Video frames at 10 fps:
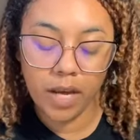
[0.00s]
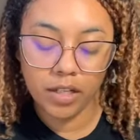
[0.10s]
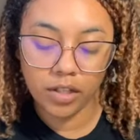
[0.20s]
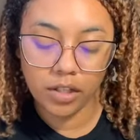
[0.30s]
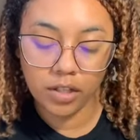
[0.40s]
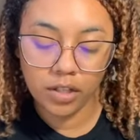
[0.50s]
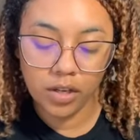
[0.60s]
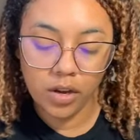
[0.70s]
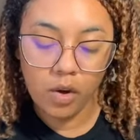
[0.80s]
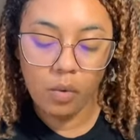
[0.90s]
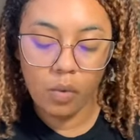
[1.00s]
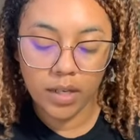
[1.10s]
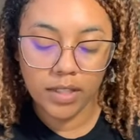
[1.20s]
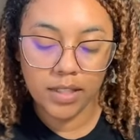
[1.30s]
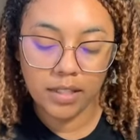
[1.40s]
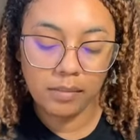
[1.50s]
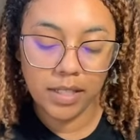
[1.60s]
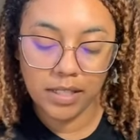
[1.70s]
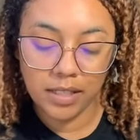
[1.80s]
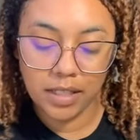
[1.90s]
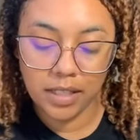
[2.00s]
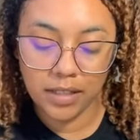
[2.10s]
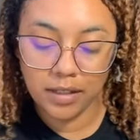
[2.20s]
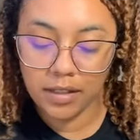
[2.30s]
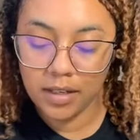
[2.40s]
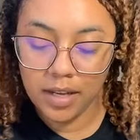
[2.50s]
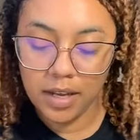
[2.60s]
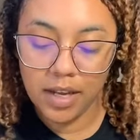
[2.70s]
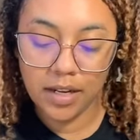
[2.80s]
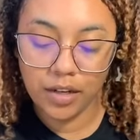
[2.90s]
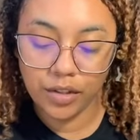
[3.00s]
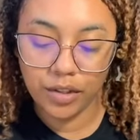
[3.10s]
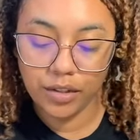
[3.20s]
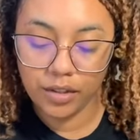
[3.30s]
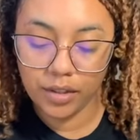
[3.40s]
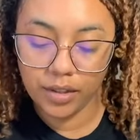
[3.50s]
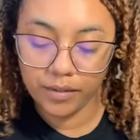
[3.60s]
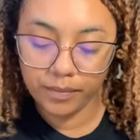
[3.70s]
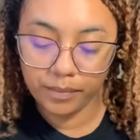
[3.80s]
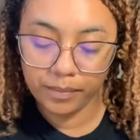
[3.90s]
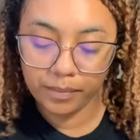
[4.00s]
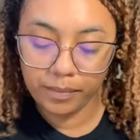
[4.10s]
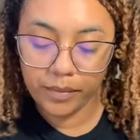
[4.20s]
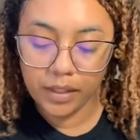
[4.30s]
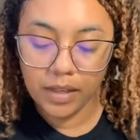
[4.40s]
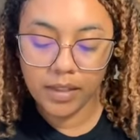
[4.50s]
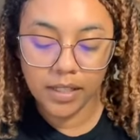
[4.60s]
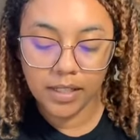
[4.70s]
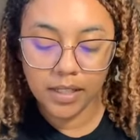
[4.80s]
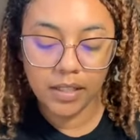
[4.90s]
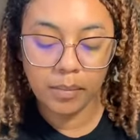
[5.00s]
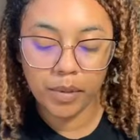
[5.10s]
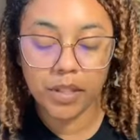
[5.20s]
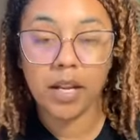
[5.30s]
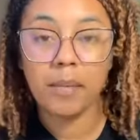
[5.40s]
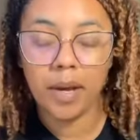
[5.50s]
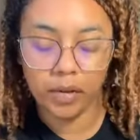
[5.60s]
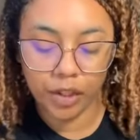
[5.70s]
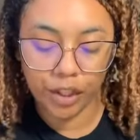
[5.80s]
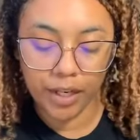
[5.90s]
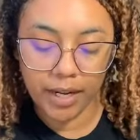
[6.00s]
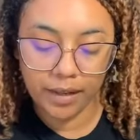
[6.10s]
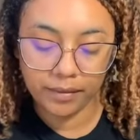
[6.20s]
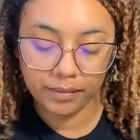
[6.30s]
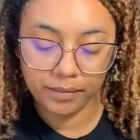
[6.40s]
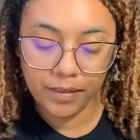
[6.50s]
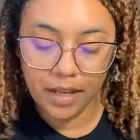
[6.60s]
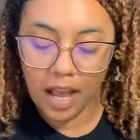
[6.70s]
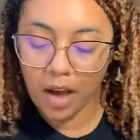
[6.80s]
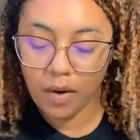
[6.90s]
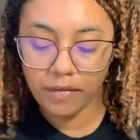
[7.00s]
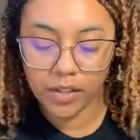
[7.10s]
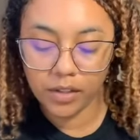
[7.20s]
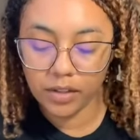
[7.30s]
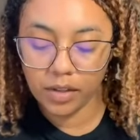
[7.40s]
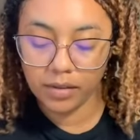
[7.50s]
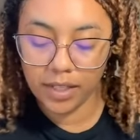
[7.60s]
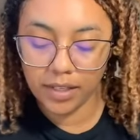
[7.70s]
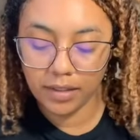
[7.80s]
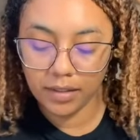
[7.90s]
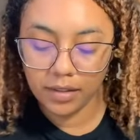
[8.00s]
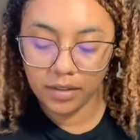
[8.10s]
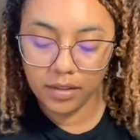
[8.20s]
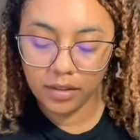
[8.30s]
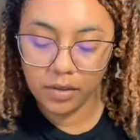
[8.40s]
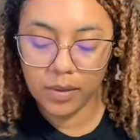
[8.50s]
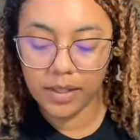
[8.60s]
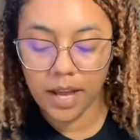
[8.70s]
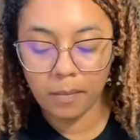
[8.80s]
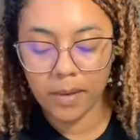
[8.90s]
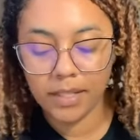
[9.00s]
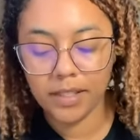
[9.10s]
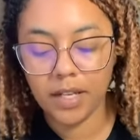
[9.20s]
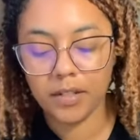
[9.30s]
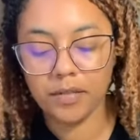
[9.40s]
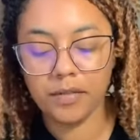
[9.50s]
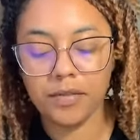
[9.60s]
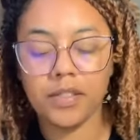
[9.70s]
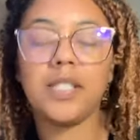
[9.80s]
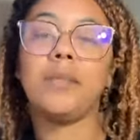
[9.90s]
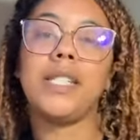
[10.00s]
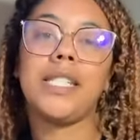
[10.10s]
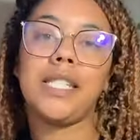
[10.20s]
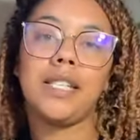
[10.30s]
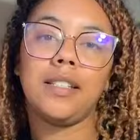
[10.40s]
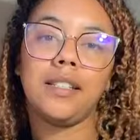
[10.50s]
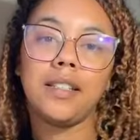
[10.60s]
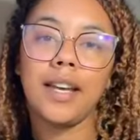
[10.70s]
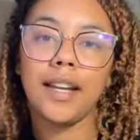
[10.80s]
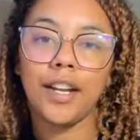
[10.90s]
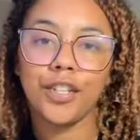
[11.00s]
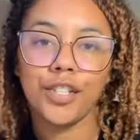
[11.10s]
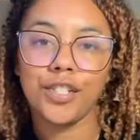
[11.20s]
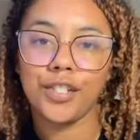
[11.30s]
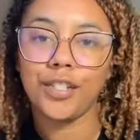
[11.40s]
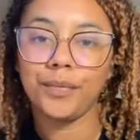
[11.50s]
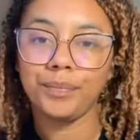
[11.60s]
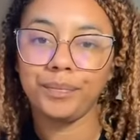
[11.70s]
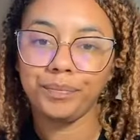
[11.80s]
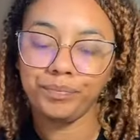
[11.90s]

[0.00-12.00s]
much, wanting to be seen and understood. This is a book about learning, however slowly, to allow myself to be seen and understood.